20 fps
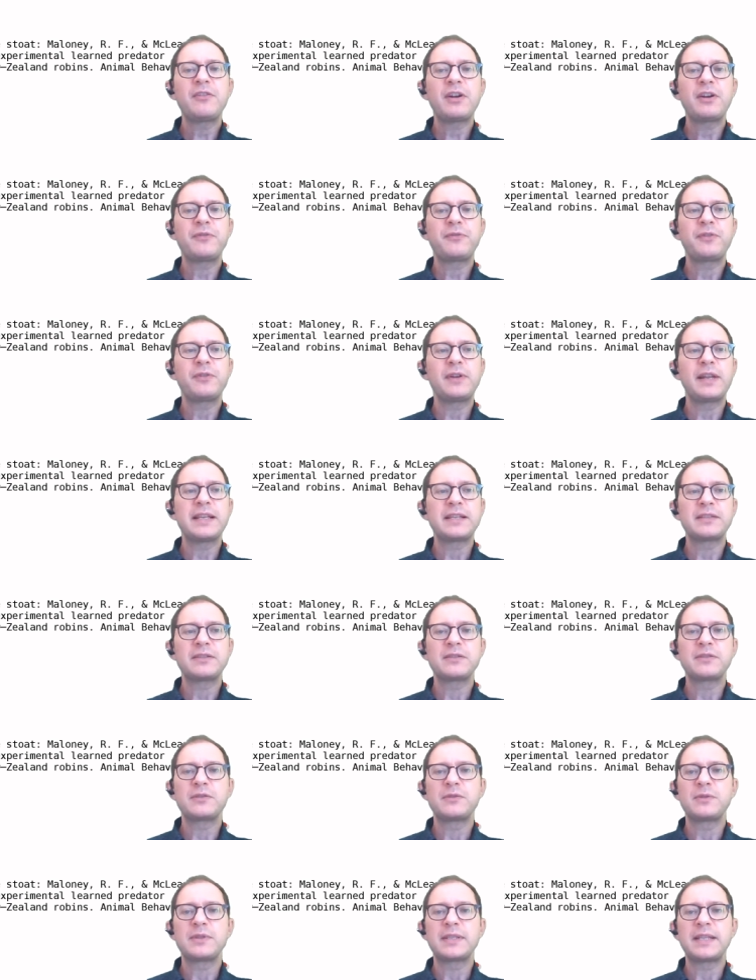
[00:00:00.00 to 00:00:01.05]
are a few
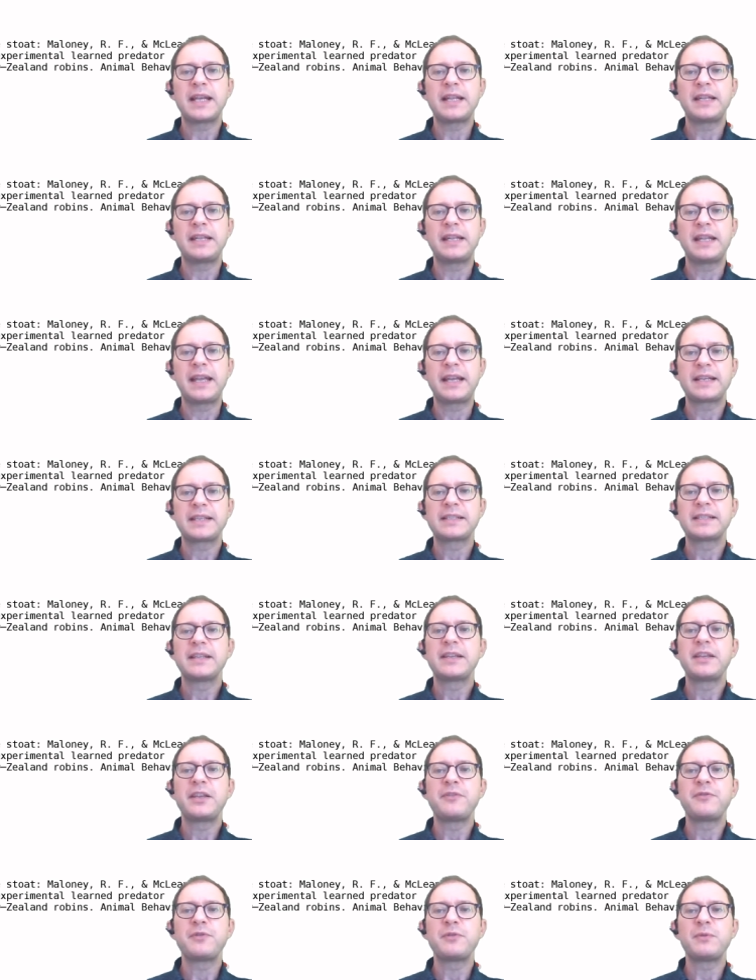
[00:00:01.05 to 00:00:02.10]
lessons to study next.
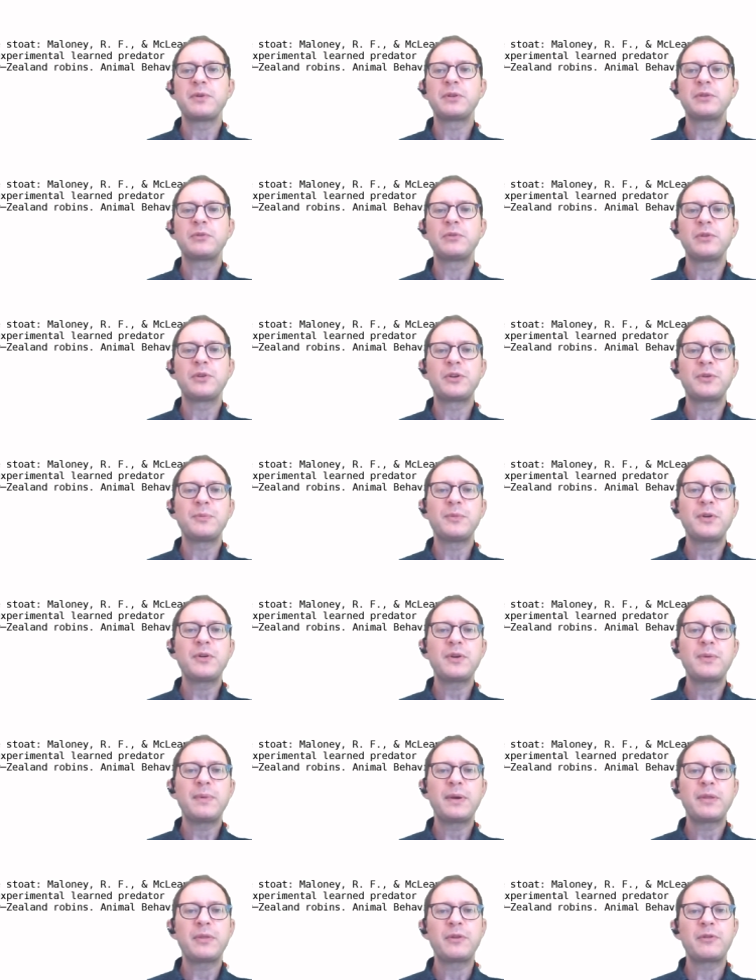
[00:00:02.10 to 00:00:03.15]
If you want to learn more
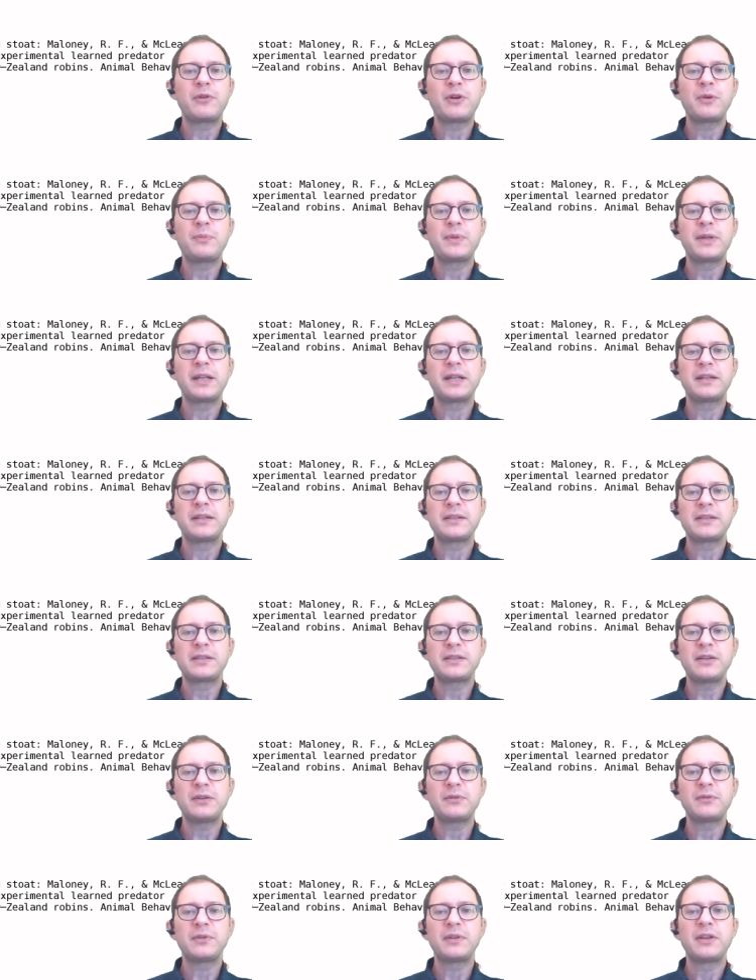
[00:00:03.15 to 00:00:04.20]
about the robin and the
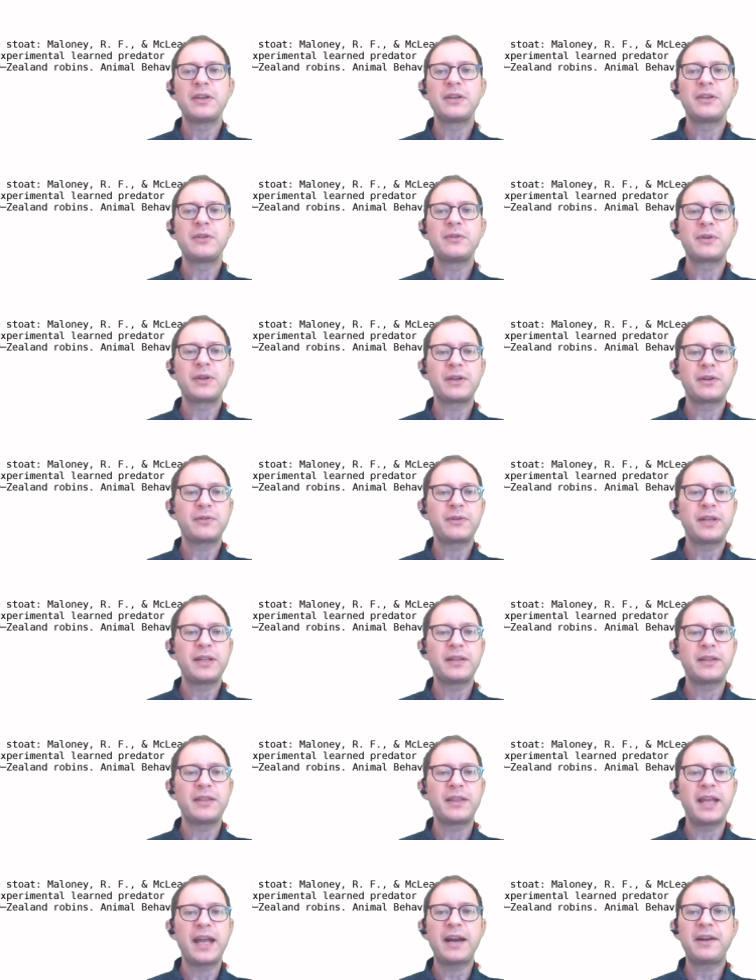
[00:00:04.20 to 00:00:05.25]
stoat, you can read
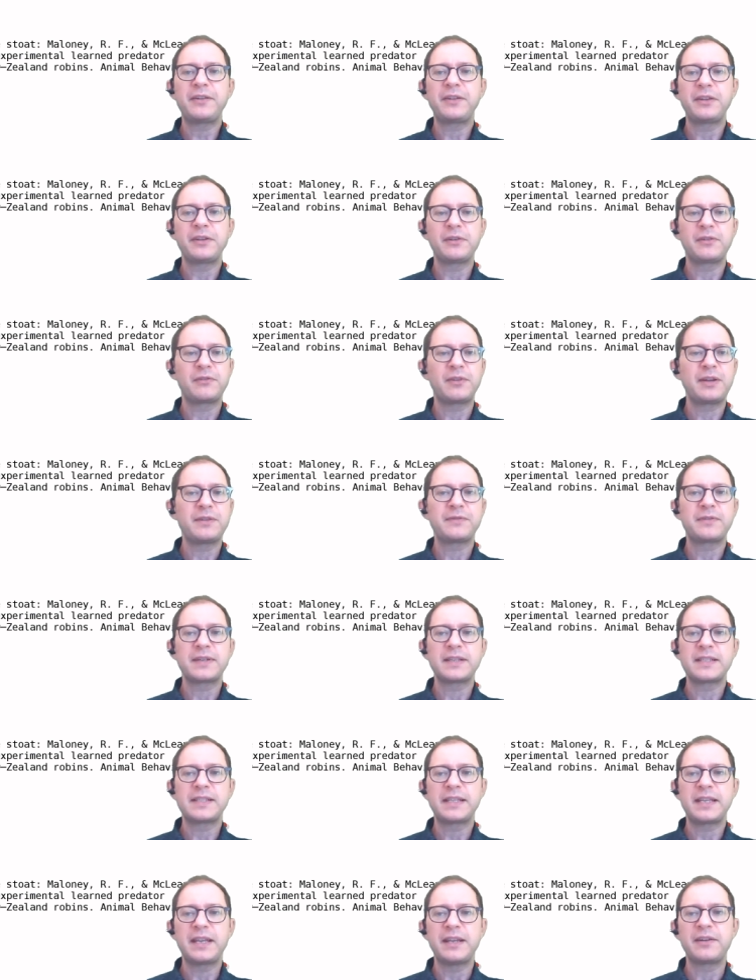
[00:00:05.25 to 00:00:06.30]
the article
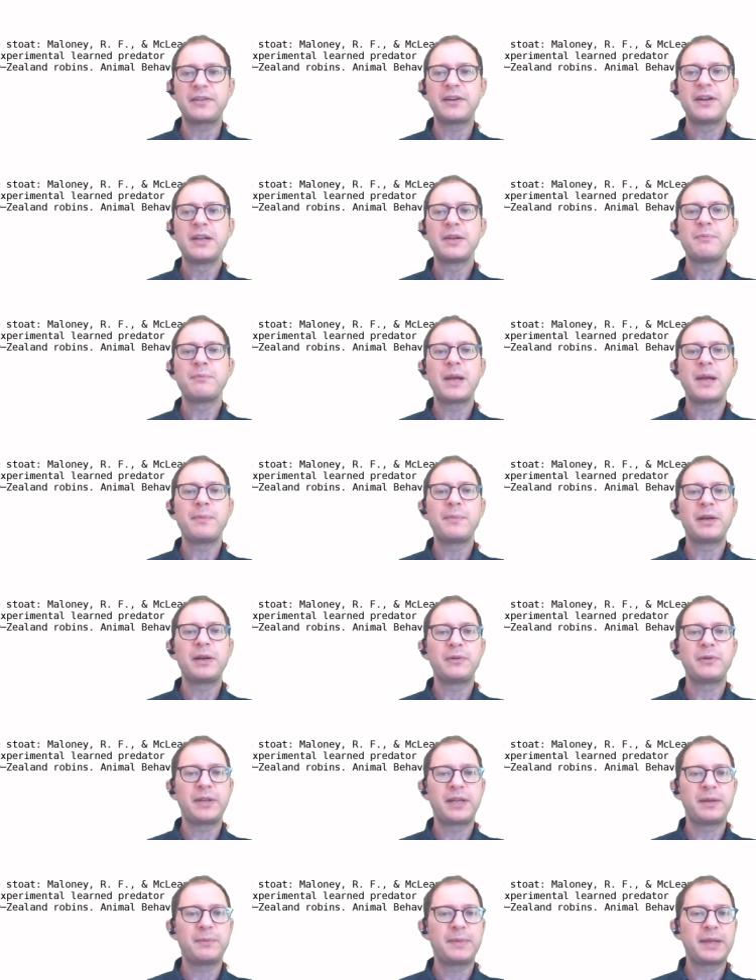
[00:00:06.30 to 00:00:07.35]
referenced here by
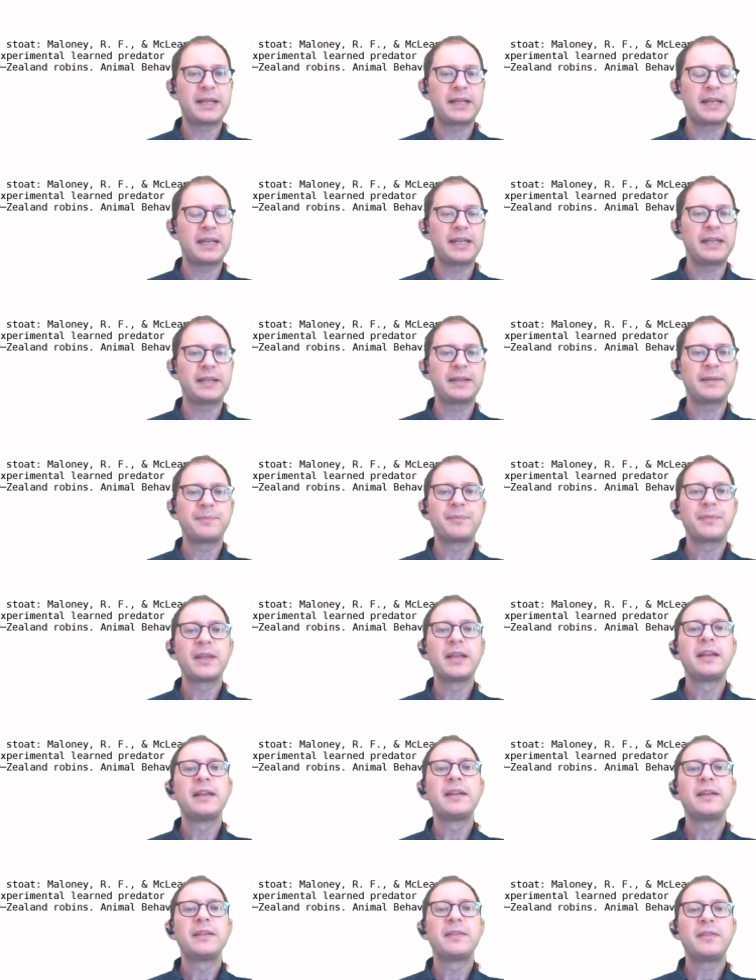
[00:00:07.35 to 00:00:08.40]
Maloney and McLean.
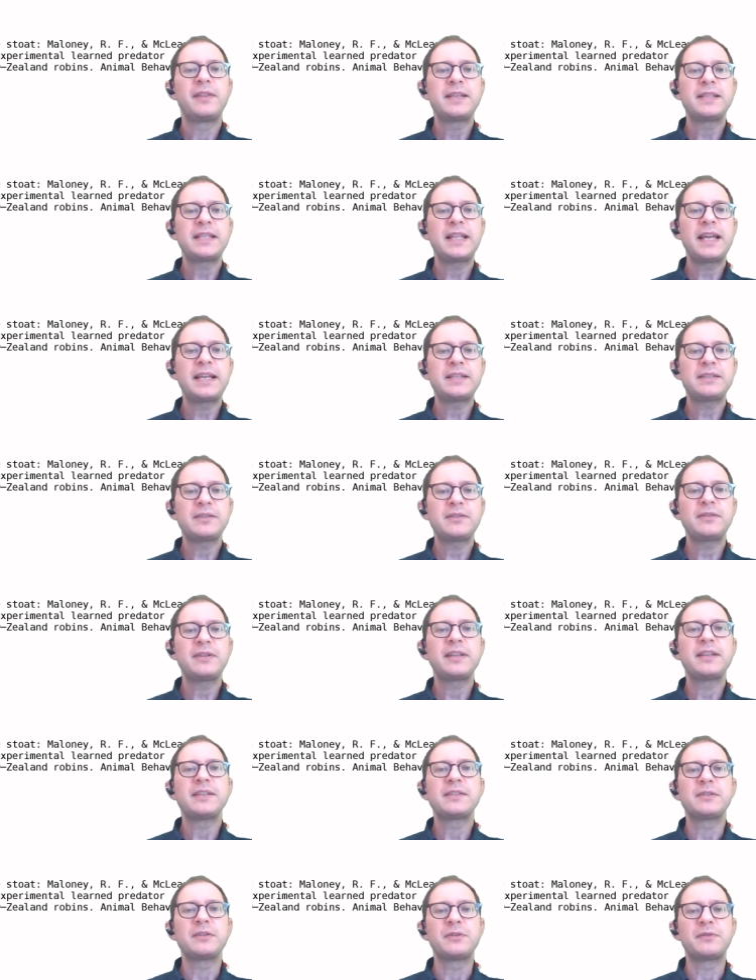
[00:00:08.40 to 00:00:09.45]
This lesson
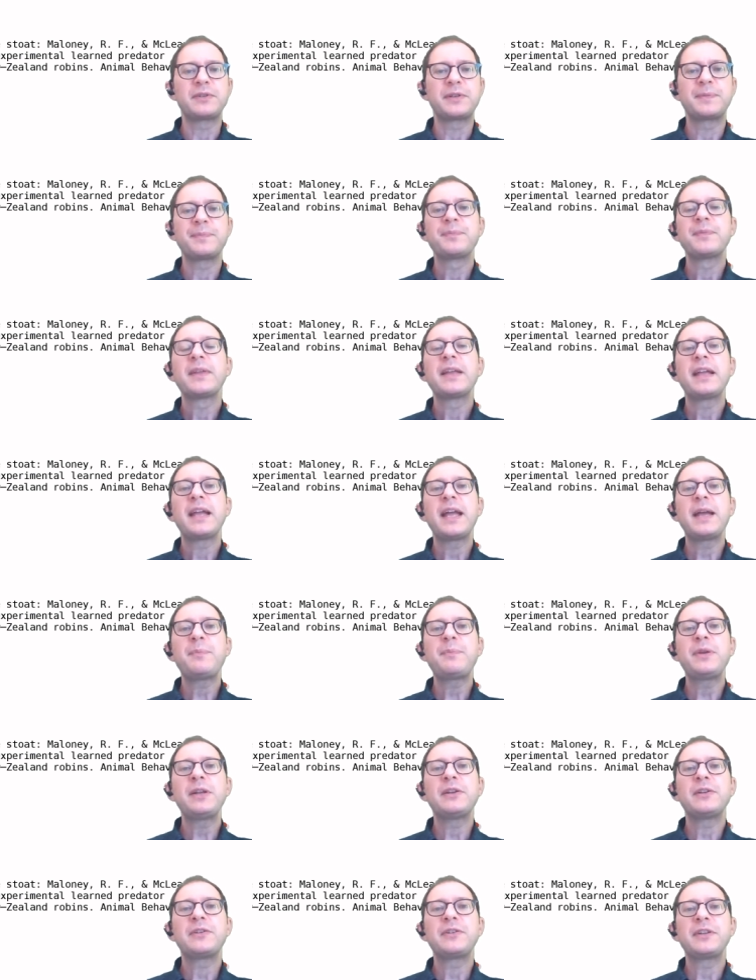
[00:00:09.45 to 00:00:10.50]
is over.
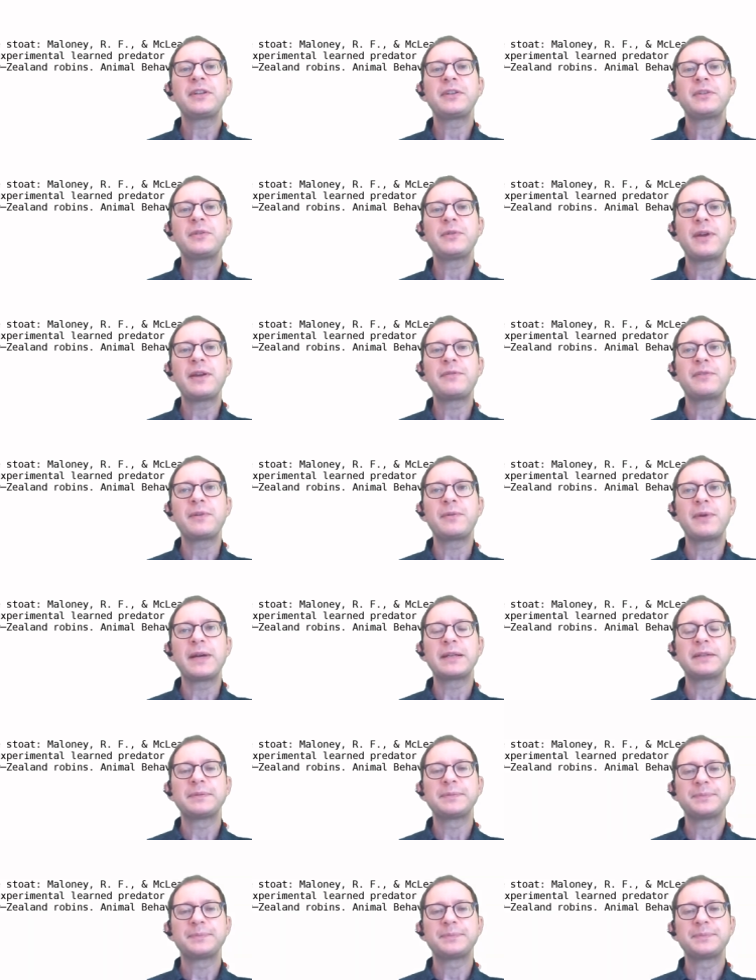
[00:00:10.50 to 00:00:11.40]
Happy learning to everyone!